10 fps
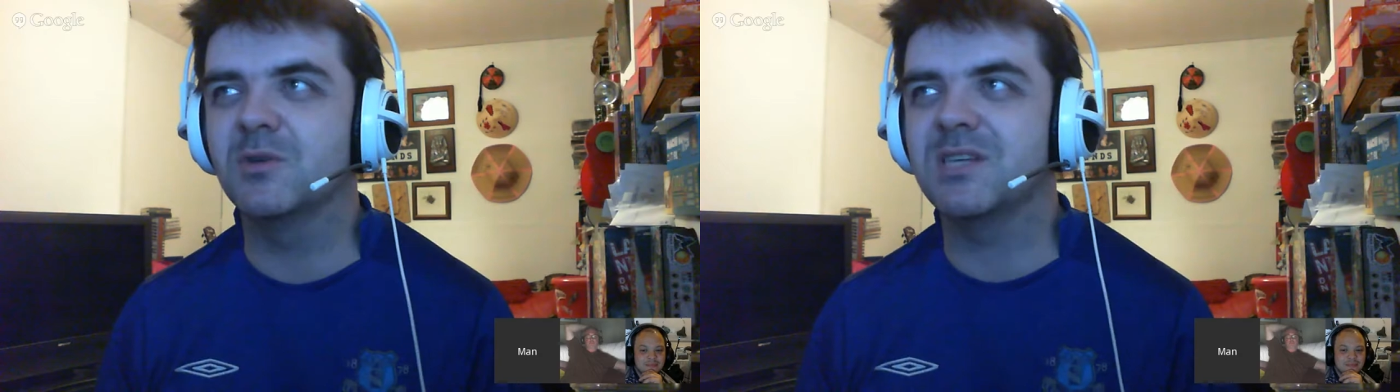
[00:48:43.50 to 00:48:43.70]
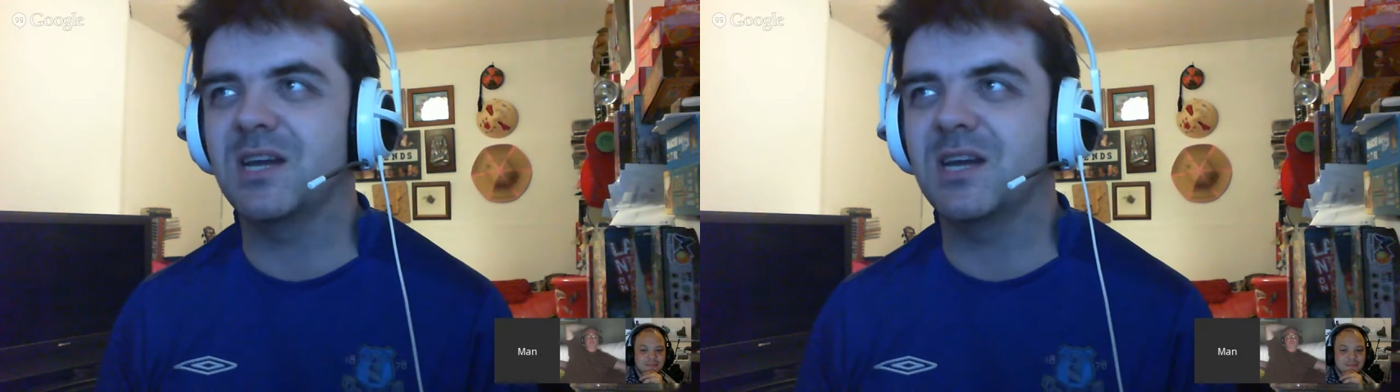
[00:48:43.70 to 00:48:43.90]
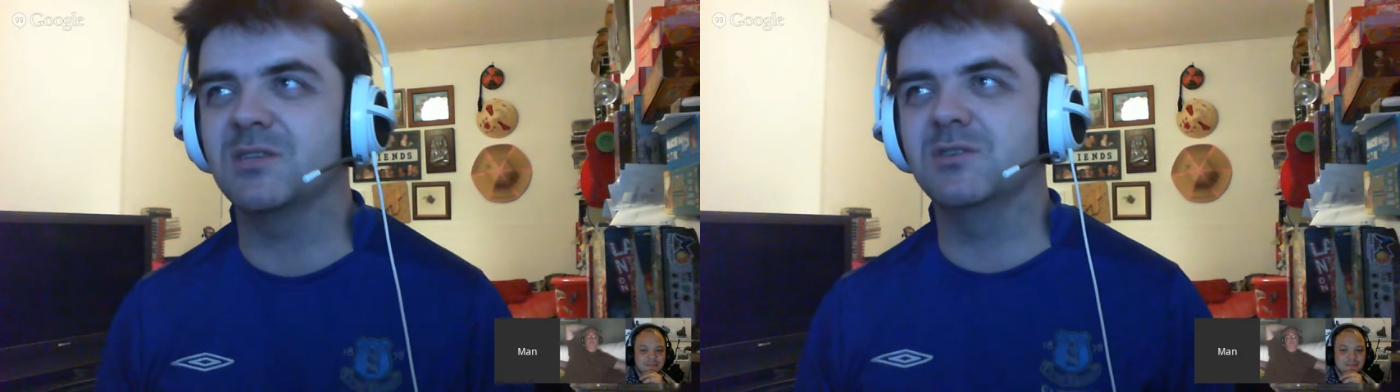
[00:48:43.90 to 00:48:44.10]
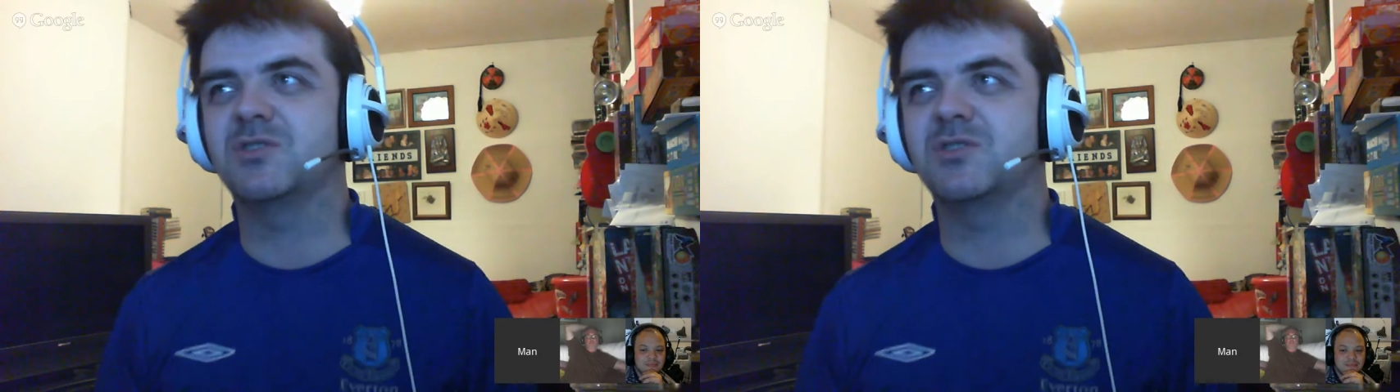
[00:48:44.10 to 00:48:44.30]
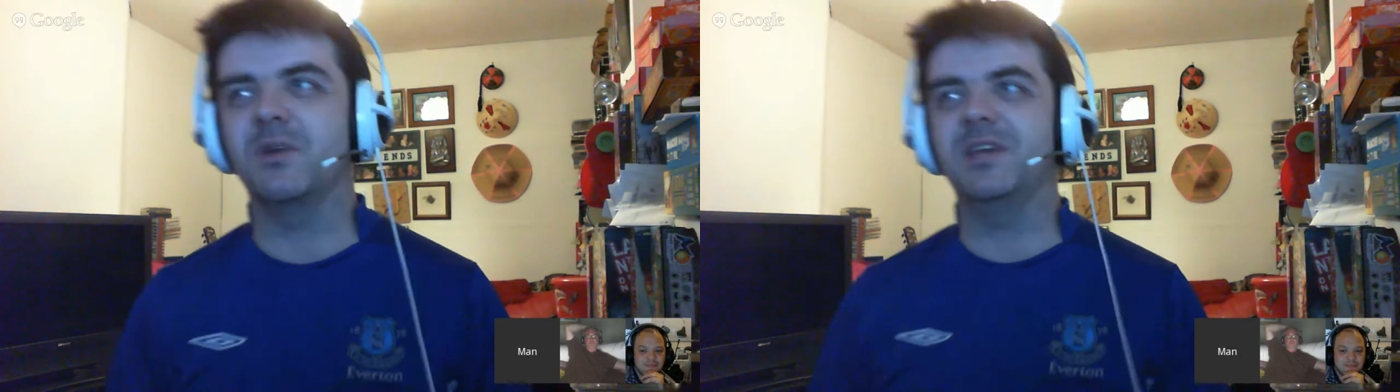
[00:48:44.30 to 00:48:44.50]
actual
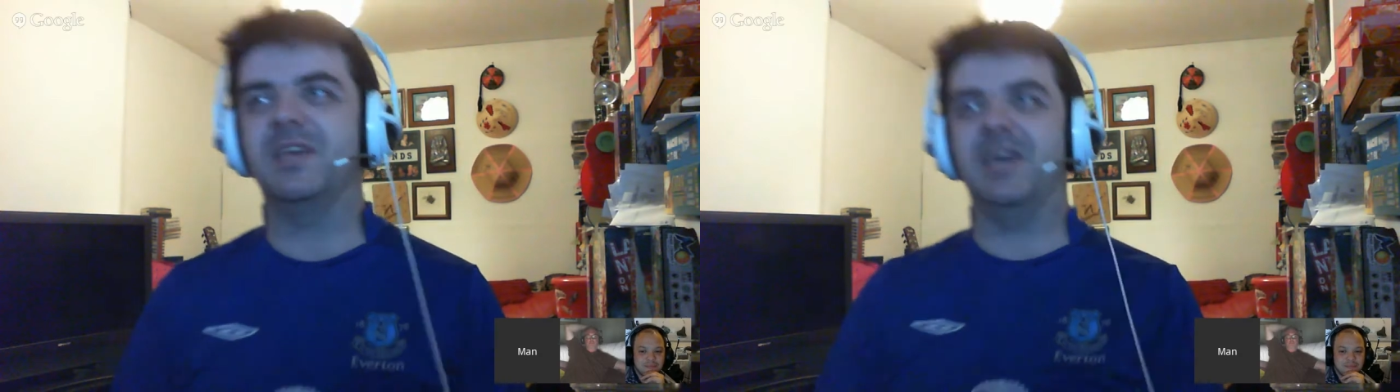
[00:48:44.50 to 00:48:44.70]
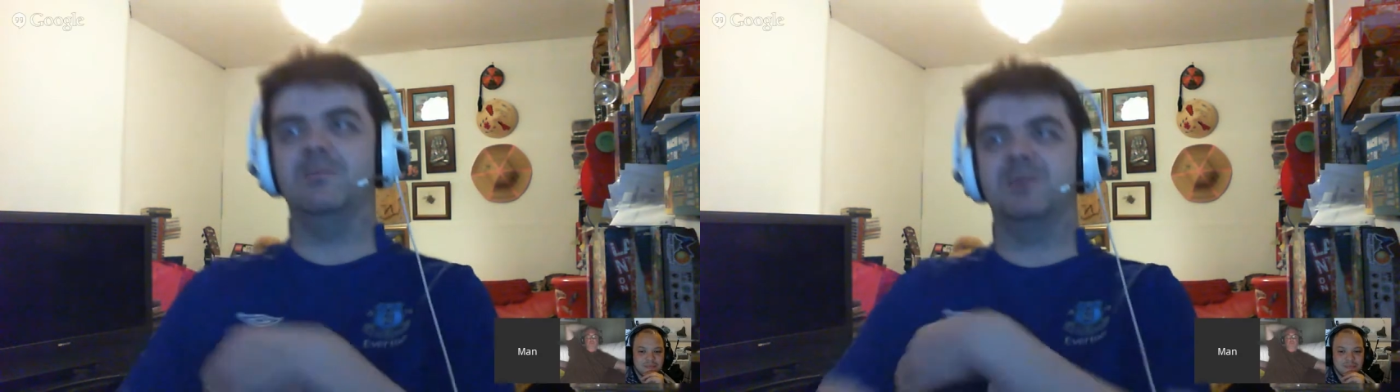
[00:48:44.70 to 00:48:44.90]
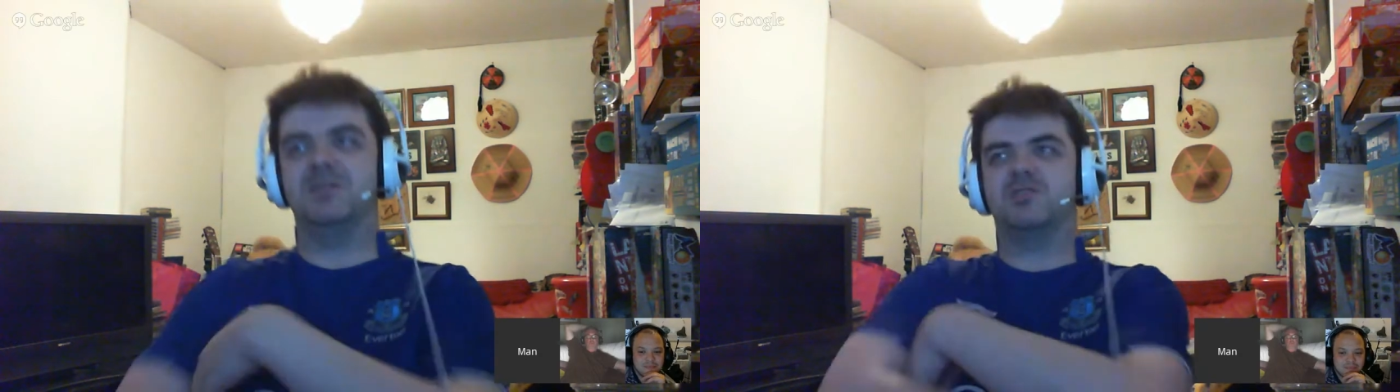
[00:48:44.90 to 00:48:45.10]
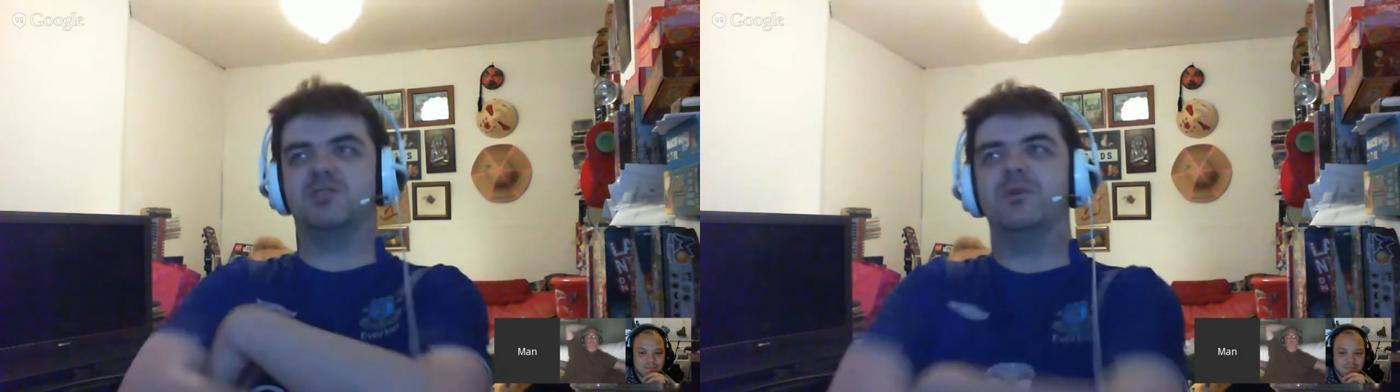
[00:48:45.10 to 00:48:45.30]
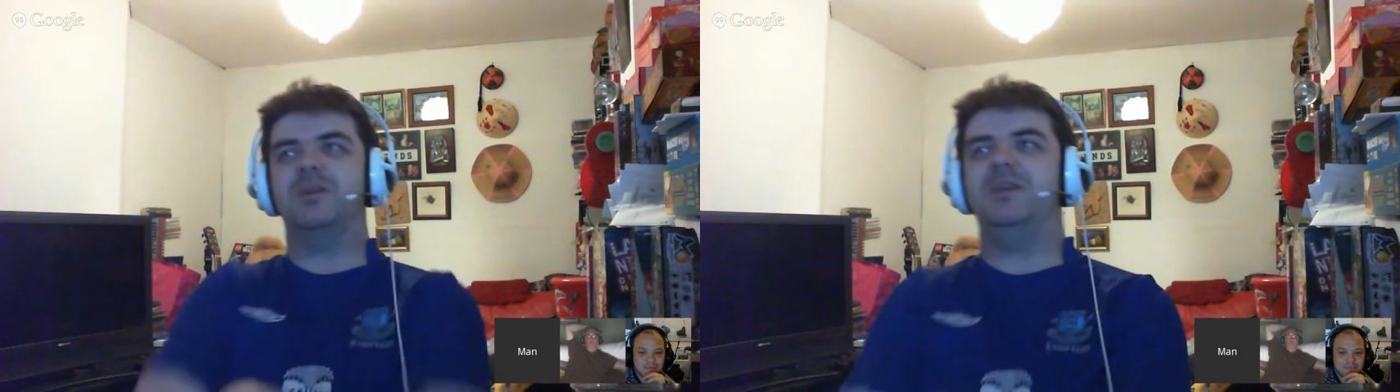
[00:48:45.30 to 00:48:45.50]
storied game and a
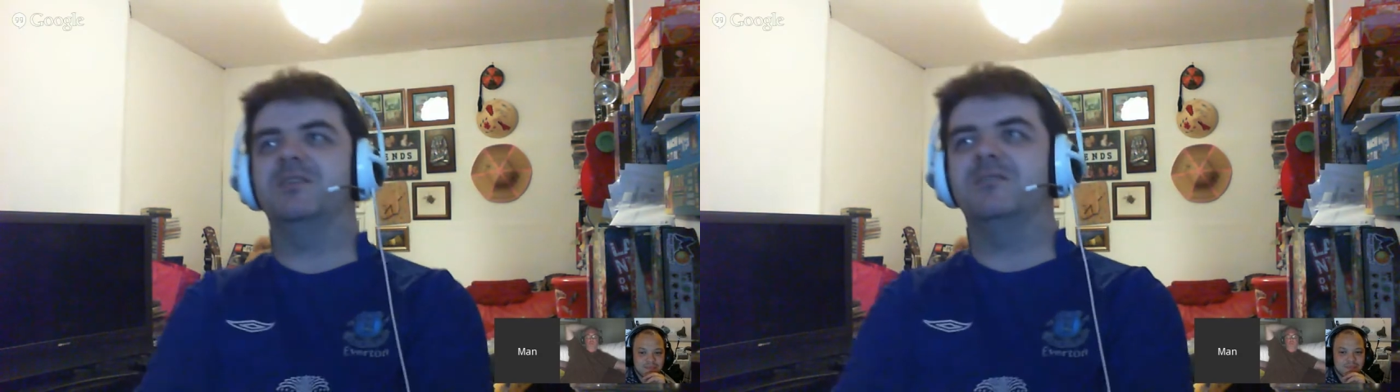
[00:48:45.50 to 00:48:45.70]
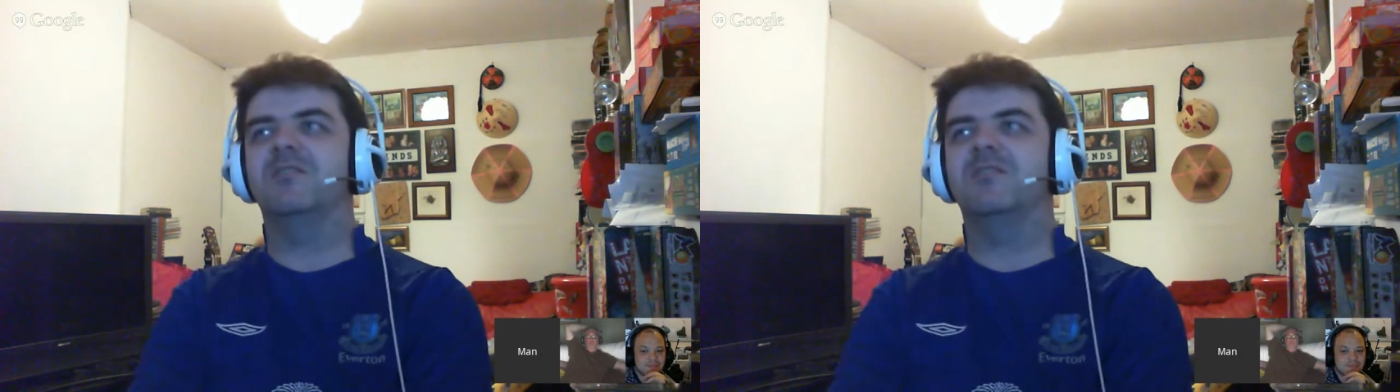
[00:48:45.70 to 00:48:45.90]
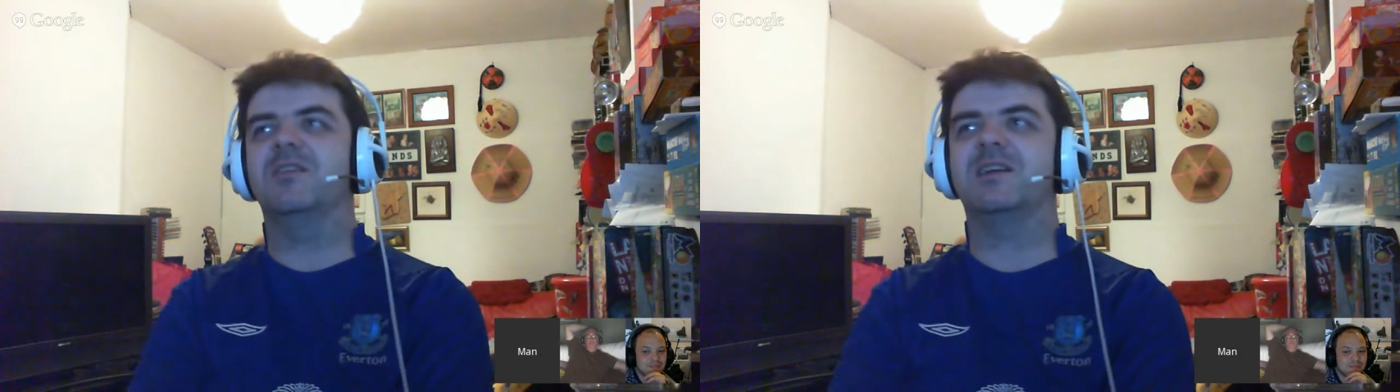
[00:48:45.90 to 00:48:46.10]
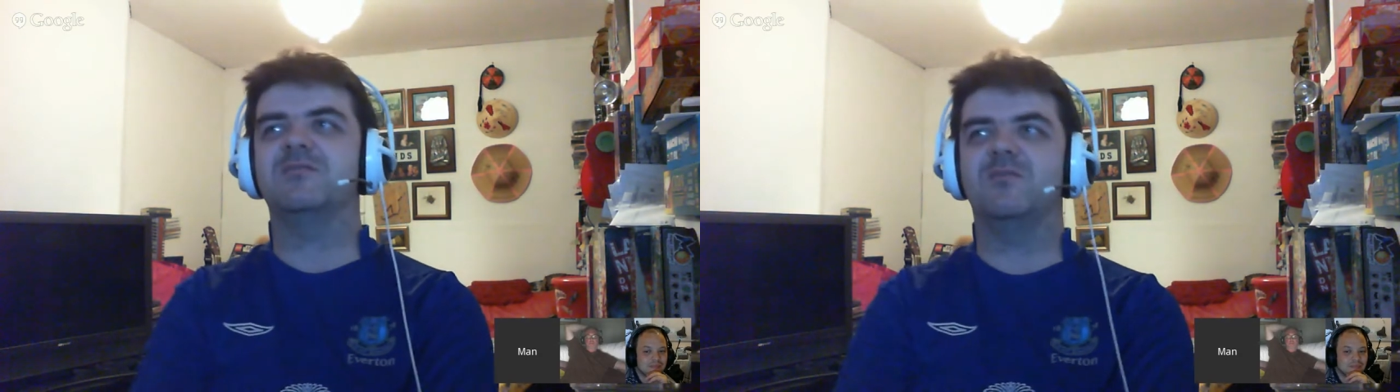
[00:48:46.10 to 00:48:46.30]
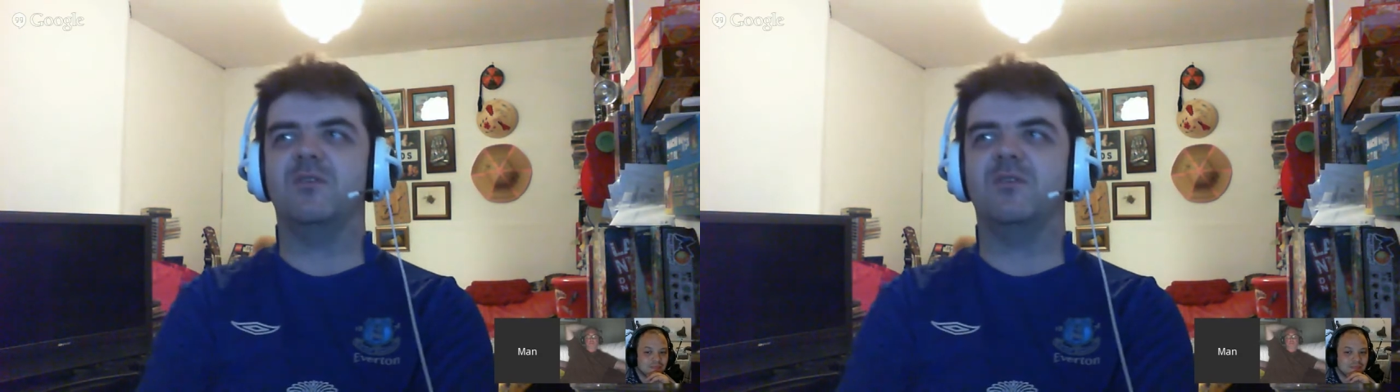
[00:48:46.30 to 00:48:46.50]
story and all that kind of
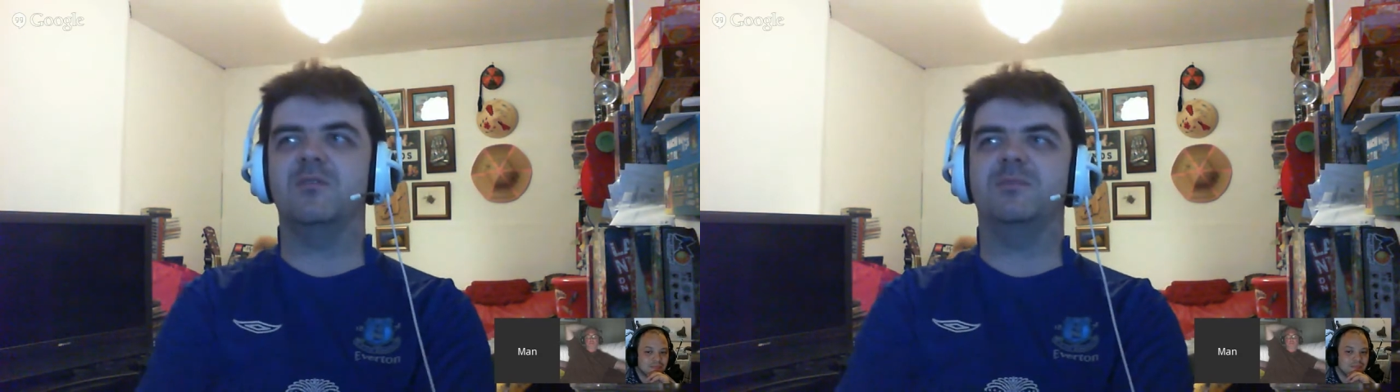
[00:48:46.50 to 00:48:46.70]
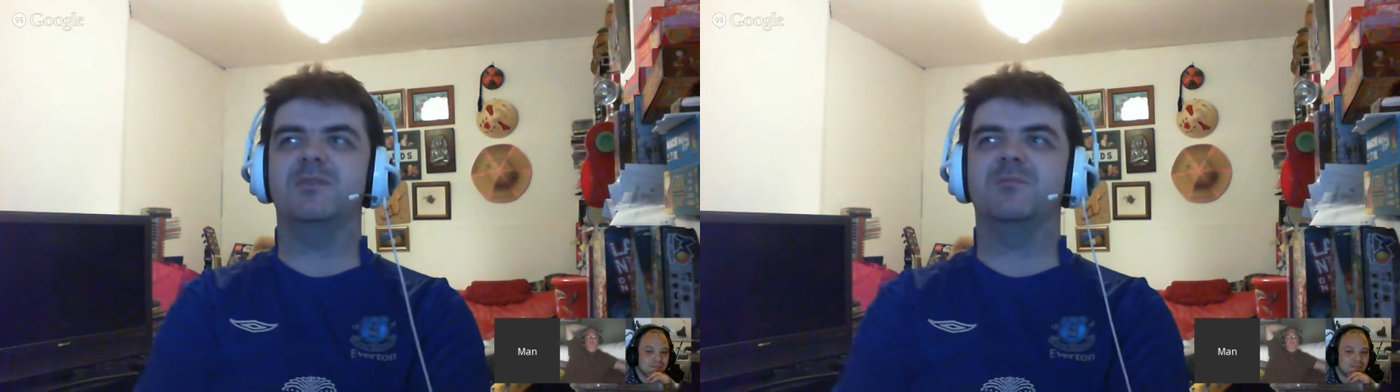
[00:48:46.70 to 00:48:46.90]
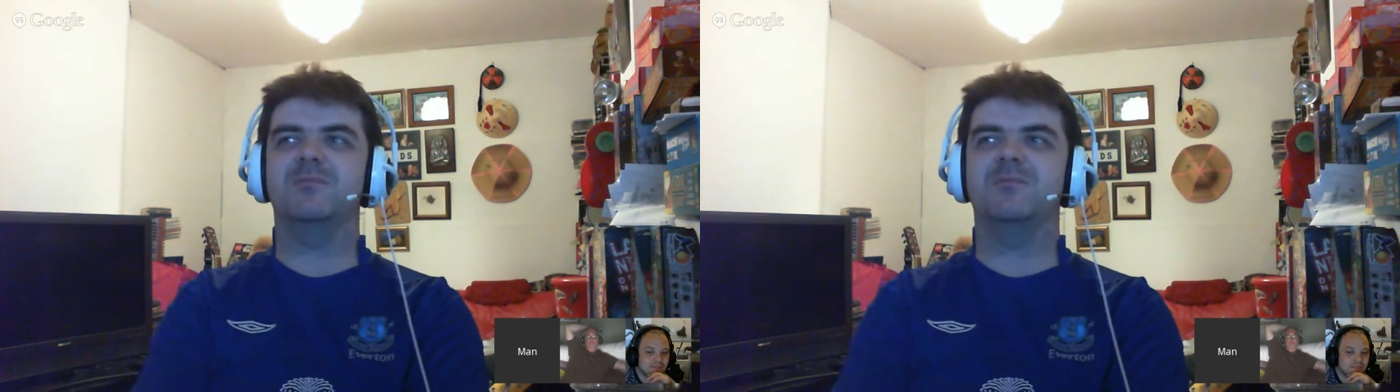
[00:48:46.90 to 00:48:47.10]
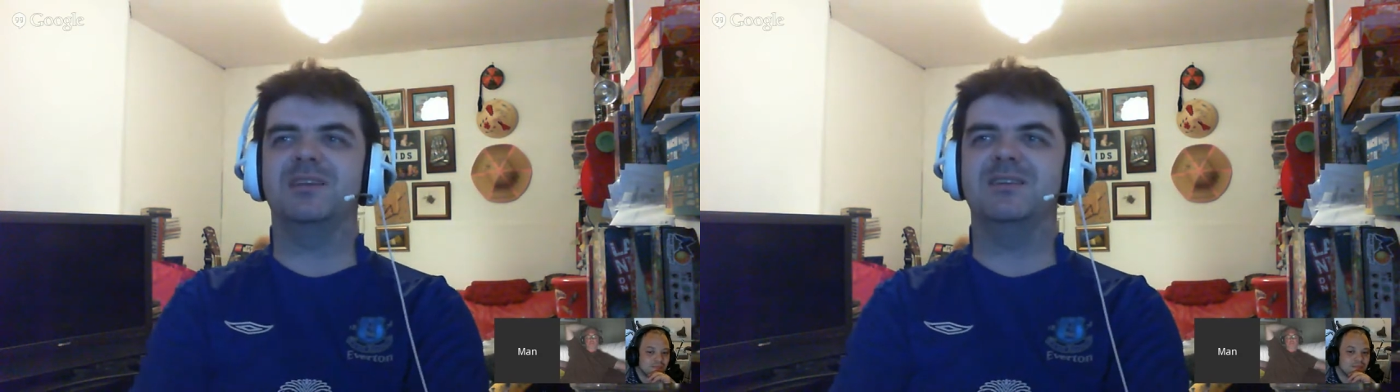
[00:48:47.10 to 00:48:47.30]
stuff rather than being open-ended.